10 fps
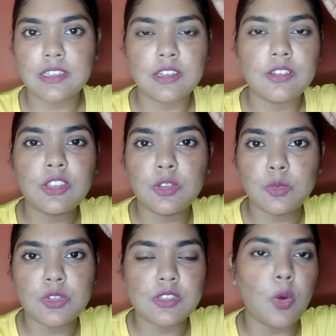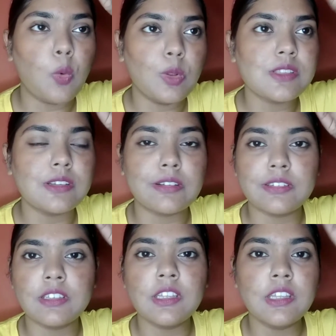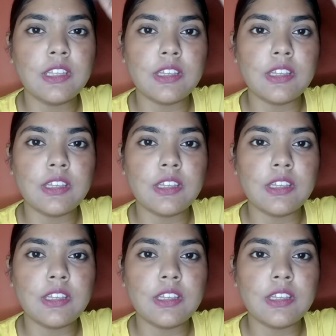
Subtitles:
you know, you just hold certain